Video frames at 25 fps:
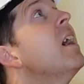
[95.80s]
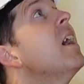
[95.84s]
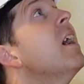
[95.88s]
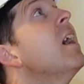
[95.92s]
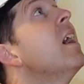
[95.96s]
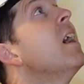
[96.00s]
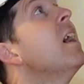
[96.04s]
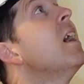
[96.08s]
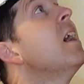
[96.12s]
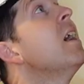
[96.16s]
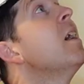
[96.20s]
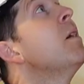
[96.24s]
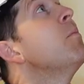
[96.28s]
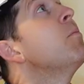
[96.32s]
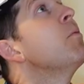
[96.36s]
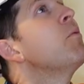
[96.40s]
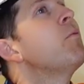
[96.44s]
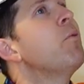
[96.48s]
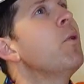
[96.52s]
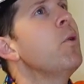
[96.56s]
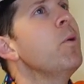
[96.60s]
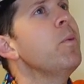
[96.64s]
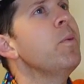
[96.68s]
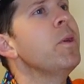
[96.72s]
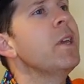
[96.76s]
Uh,
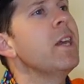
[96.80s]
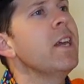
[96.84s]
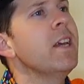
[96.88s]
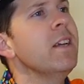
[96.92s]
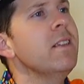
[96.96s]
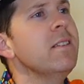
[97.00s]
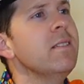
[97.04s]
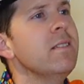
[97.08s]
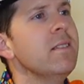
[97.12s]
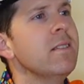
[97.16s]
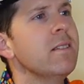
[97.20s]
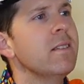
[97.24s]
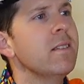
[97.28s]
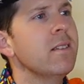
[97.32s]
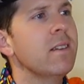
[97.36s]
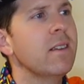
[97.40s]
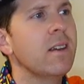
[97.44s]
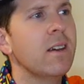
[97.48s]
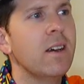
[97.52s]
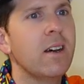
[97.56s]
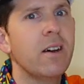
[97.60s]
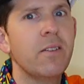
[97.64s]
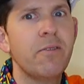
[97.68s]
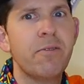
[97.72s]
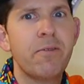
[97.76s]
before we begin,
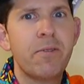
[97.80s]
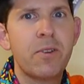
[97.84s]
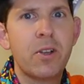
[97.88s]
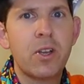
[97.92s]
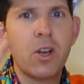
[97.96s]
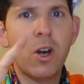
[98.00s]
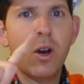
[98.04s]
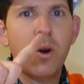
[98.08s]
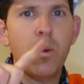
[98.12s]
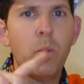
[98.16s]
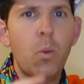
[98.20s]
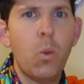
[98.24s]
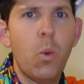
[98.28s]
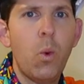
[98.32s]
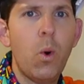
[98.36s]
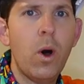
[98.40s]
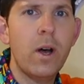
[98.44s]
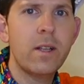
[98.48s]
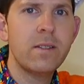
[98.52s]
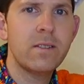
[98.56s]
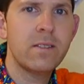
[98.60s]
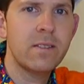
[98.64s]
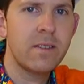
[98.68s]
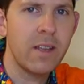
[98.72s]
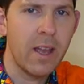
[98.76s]
I've got
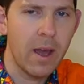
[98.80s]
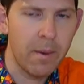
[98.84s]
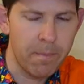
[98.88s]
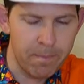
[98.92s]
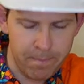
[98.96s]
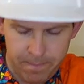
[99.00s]
one step.